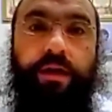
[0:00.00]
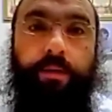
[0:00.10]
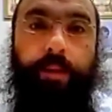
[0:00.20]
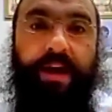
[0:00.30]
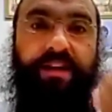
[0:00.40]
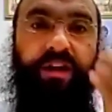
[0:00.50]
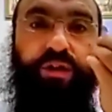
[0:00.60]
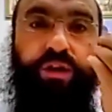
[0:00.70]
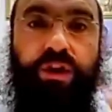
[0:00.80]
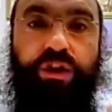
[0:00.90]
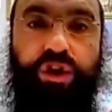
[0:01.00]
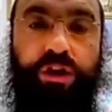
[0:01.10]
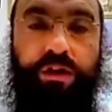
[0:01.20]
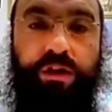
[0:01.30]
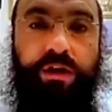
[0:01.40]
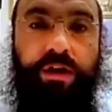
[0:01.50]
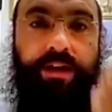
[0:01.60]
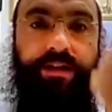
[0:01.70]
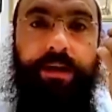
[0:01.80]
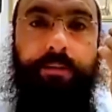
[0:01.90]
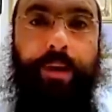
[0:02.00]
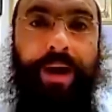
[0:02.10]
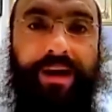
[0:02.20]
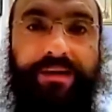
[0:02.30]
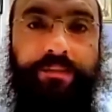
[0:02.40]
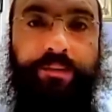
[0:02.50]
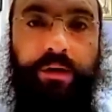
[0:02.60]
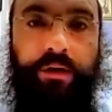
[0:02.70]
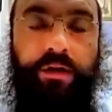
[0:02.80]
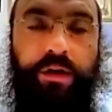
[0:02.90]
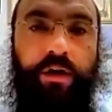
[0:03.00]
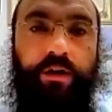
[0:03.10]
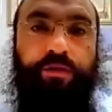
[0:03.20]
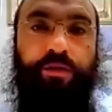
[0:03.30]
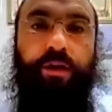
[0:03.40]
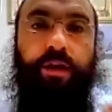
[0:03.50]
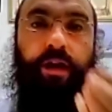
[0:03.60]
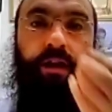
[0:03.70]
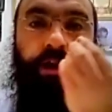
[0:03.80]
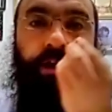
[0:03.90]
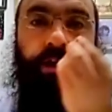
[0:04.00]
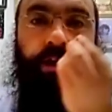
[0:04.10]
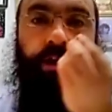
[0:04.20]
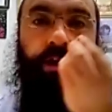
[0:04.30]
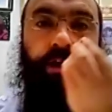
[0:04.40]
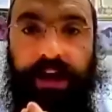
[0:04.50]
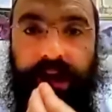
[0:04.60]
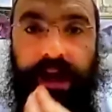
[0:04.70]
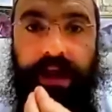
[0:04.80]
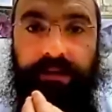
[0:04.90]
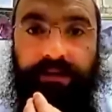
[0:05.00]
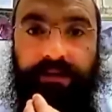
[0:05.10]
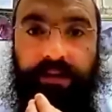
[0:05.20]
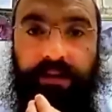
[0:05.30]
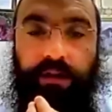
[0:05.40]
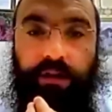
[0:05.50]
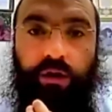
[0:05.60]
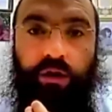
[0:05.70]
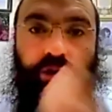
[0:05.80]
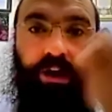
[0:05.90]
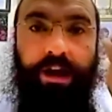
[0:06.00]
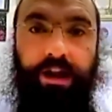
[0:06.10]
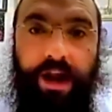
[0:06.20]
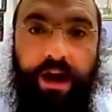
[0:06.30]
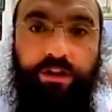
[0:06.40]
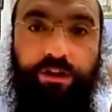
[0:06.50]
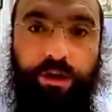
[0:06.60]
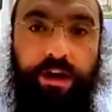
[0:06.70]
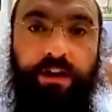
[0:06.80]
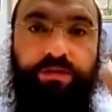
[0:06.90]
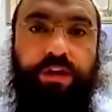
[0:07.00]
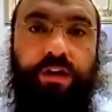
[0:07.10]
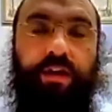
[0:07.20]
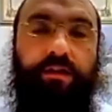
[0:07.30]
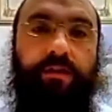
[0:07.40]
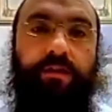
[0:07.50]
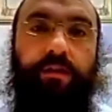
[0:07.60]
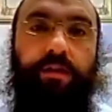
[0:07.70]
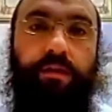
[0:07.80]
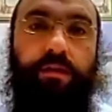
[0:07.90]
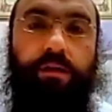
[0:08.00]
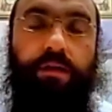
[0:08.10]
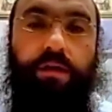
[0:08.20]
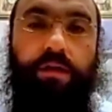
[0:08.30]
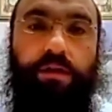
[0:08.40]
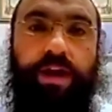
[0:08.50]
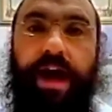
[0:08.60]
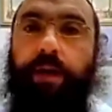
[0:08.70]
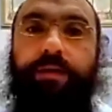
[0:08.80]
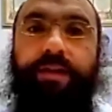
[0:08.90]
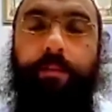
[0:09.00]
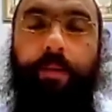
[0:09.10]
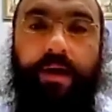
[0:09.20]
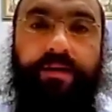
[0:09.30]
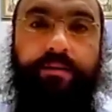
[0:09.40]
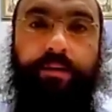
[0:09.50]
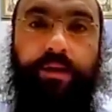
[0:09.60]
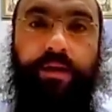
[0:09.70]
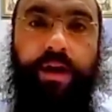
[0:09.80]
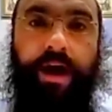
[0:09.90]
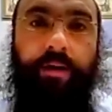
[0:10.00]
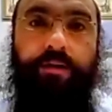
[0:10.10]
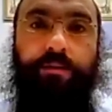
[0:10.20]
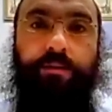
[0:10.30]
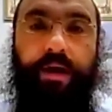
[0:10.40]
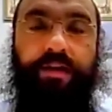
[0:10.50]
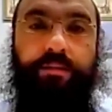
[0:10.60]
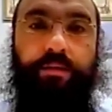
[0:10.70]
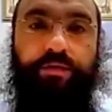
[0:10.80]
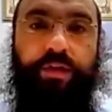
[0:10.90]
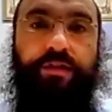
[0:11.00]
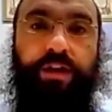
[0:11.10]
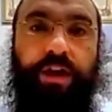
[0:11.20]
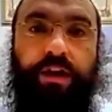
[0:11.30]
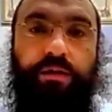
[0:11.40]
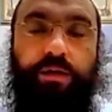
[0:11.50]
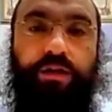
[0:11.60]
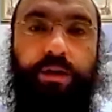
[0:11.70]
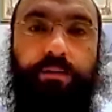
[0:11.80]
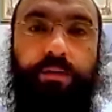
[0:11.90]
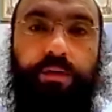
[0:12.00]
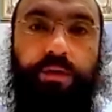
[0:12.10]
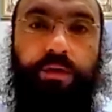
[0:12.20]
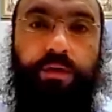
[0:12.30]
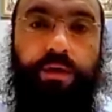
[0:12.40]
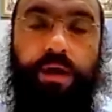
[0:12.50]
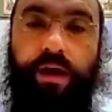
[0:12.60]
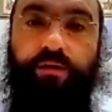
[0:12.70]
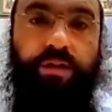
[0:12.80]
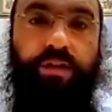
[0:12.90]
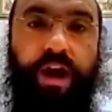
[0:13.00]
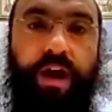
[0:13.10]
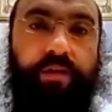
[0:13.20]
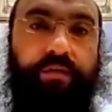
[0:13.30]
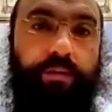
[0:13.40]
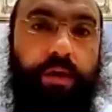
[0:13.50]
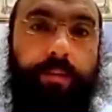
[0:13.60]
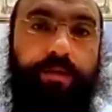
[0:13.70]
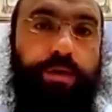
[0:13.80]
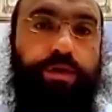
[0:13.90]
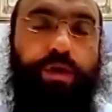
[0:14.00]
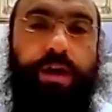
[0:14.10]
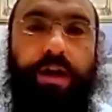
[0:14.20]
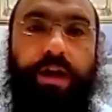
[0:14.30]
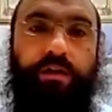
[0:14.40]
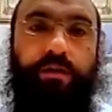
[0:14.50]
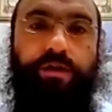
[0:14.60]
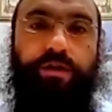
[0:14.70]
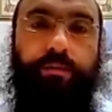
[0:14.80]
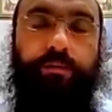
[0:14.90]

By definition, it's impossible for a finite entity to connect to an infinite entity. So how is that possible? How is it possible for us to connect to Hashem? Every day, every moment, we try to connect to Hashem.